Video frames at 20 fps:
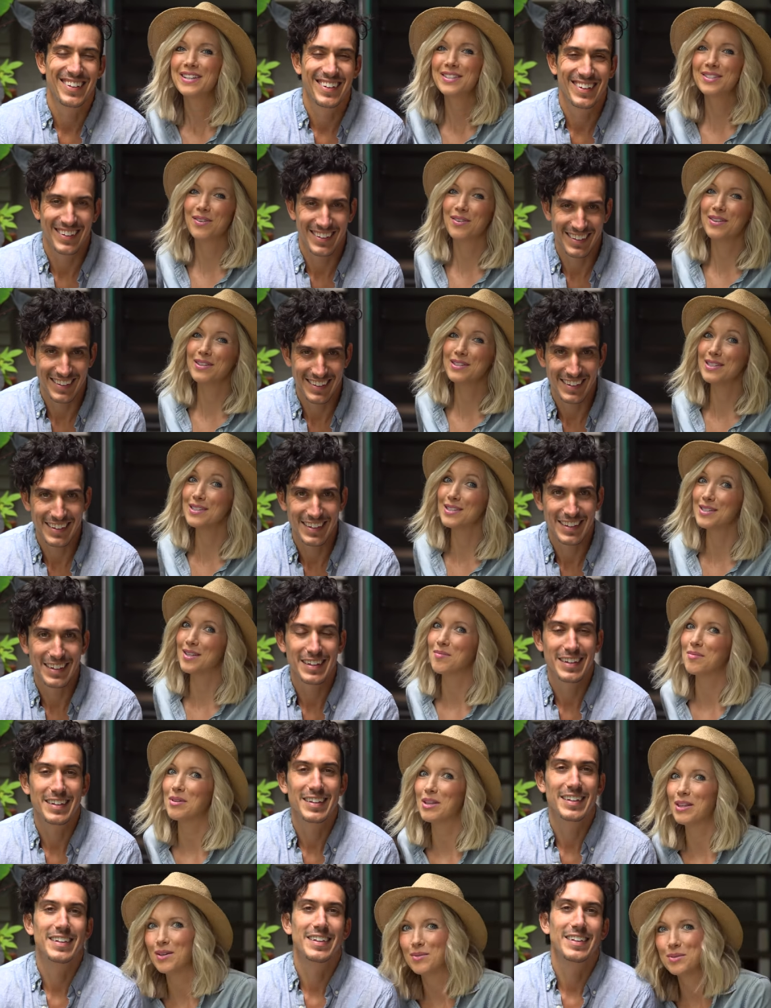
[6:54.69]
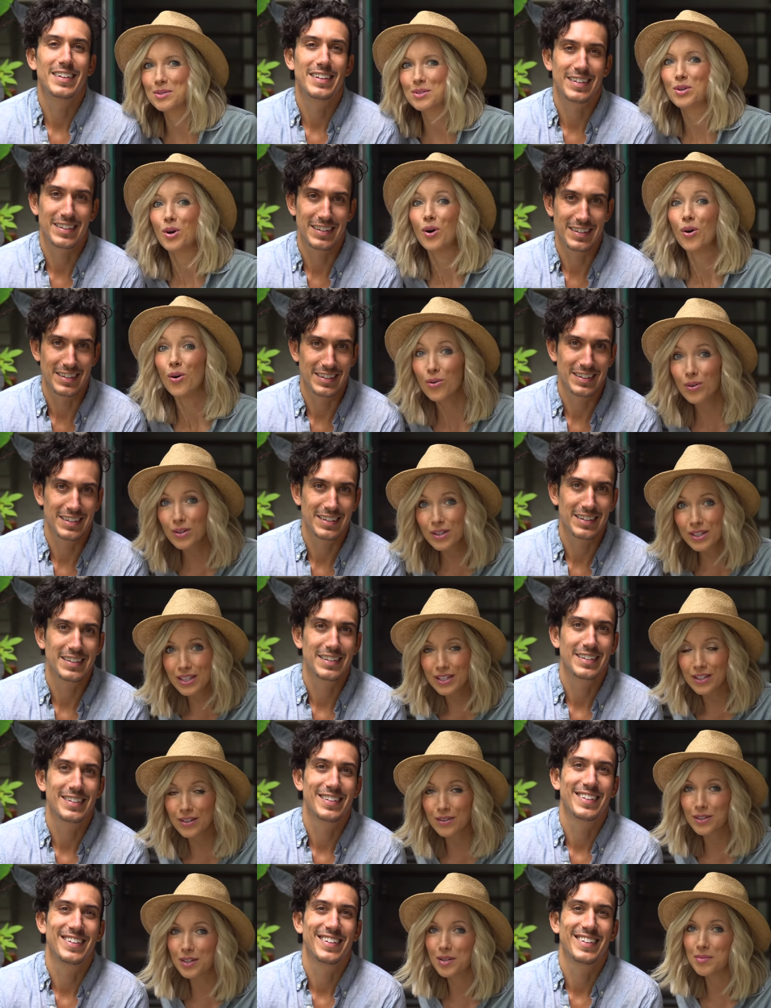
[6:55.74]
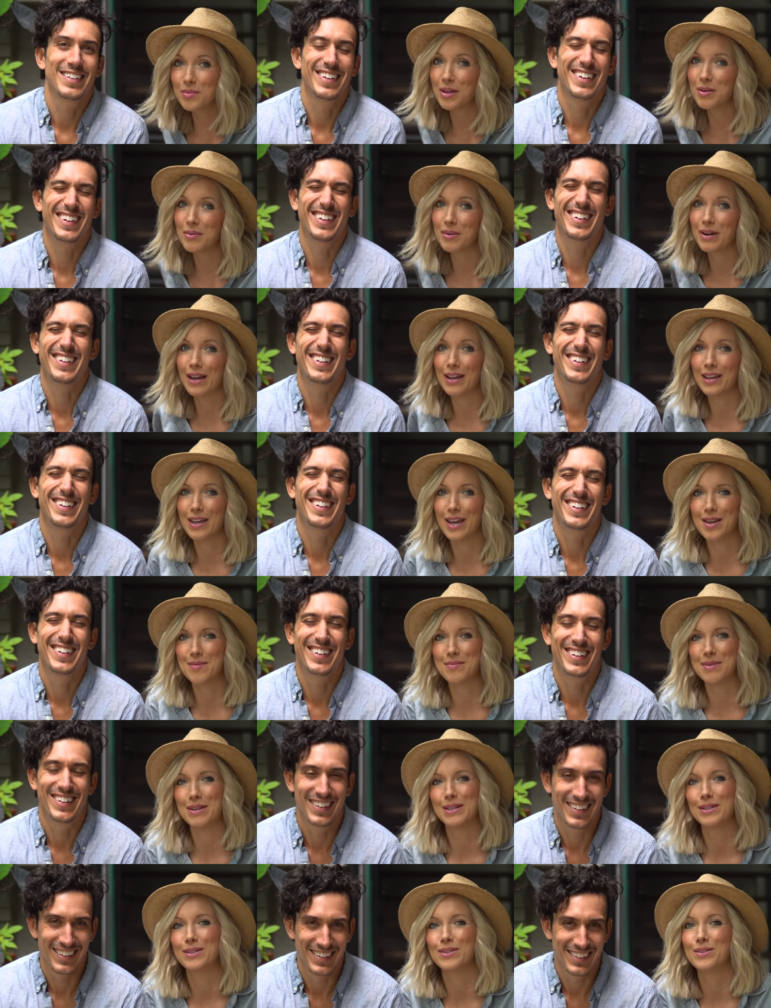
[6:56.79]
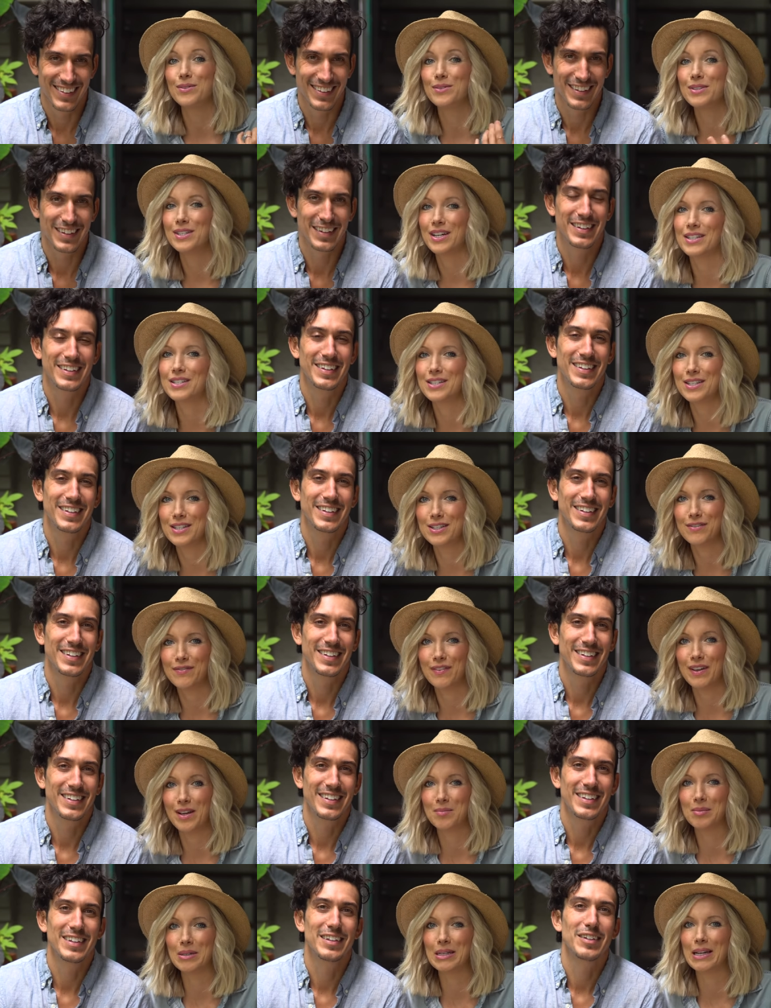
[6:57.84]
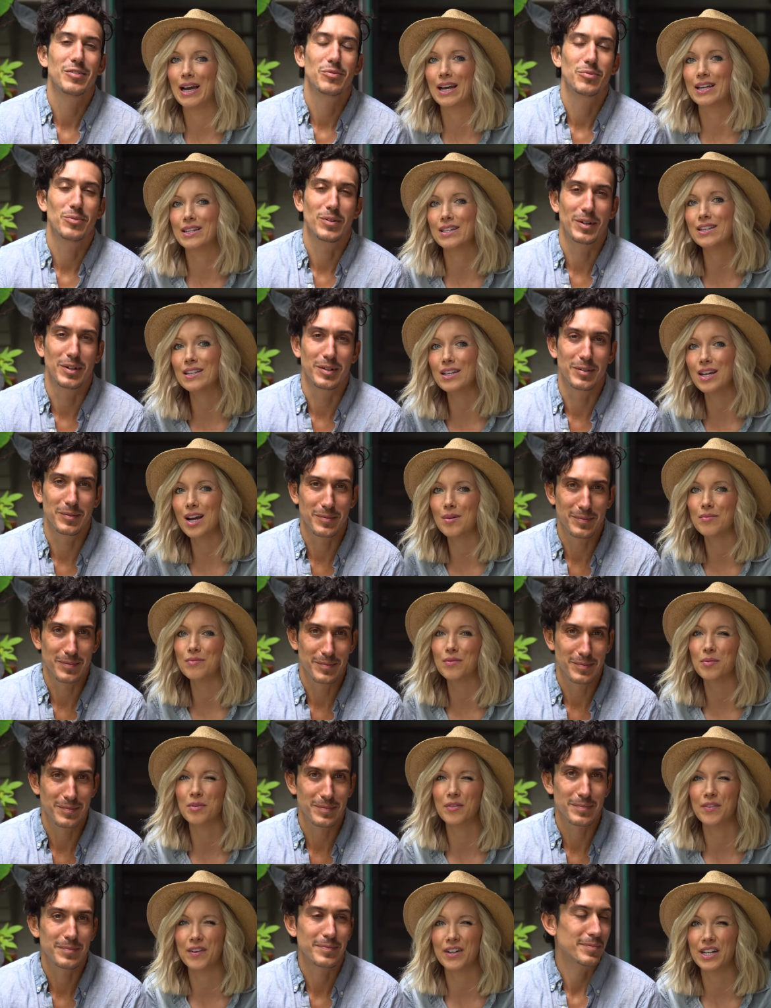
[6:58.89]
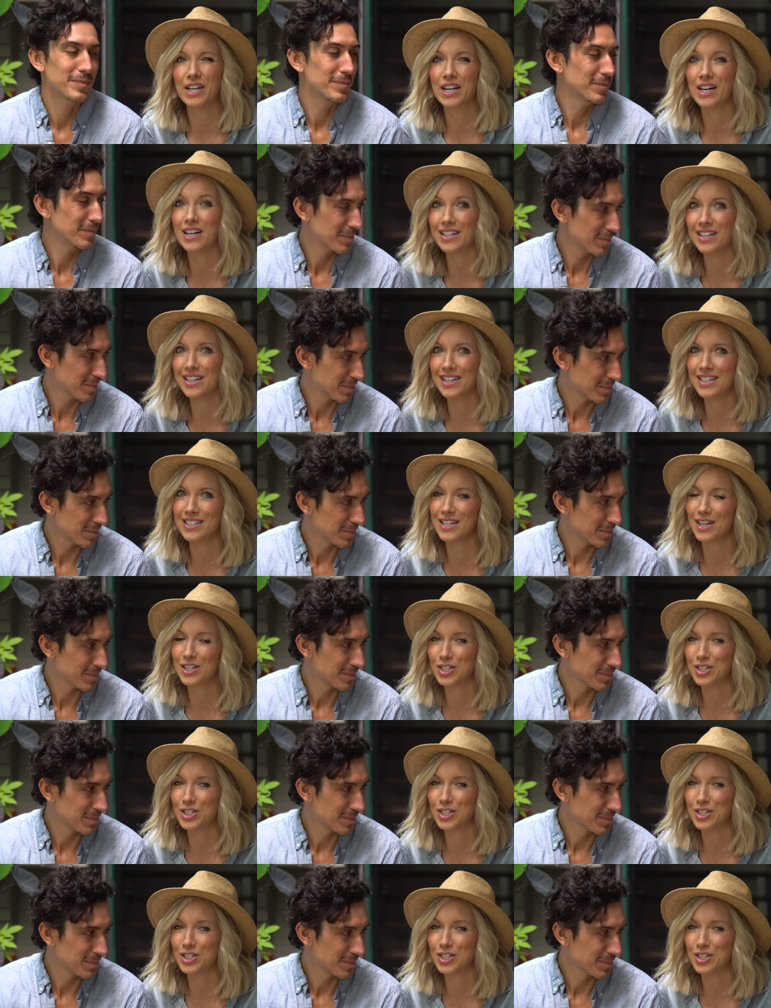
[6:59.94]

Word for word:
Speaker 1: So this is something that was totally new to me when I came into Dusty's family. I didn't come from a very huggy,